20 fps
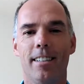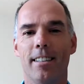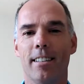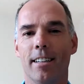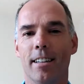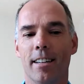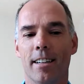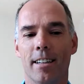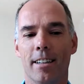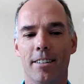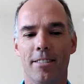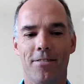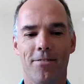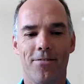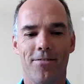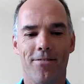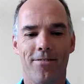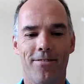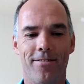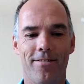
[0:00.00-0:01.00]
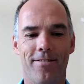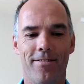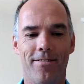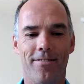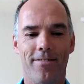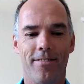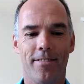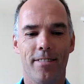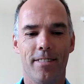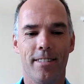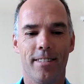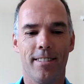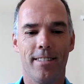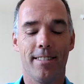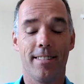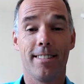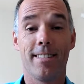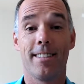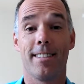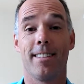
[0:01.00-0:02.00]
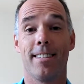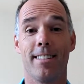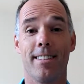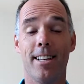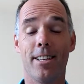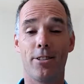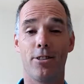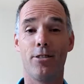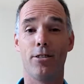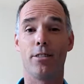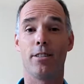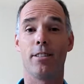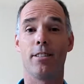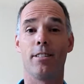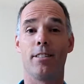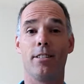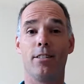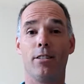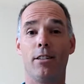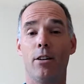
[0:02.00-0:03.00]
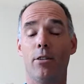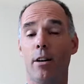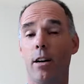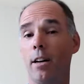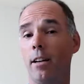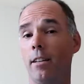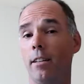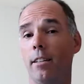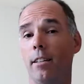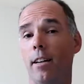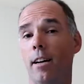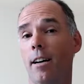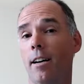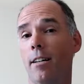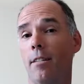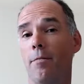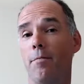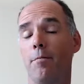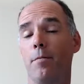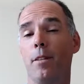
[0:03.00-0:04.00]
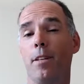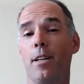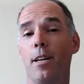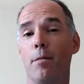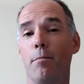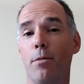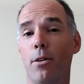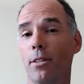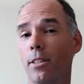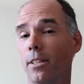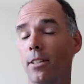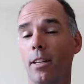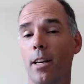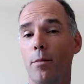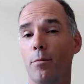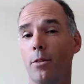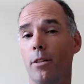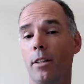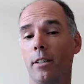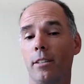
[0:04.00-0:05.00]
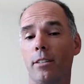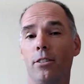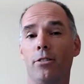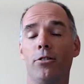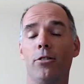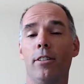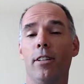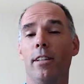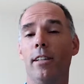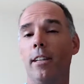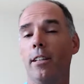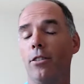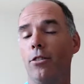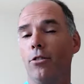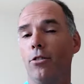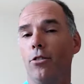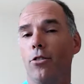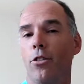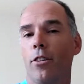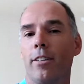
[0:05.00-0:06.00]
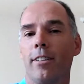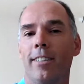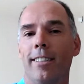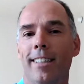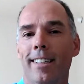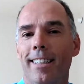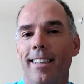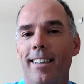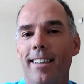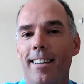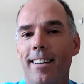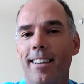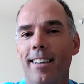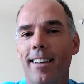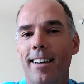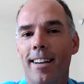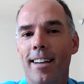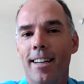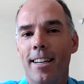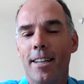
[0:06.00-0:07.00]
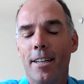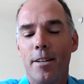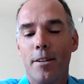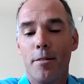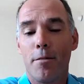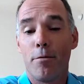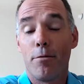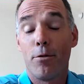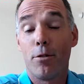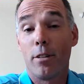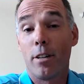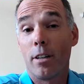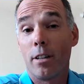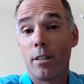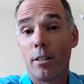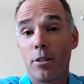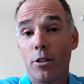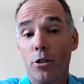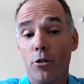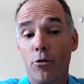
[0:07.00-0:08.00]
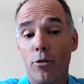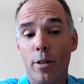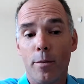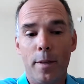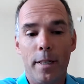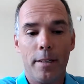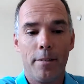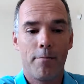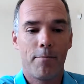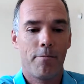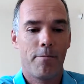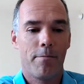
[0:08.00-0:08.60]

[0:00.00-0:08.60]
That's good. You know, I bought this camera today in New York for our streaming.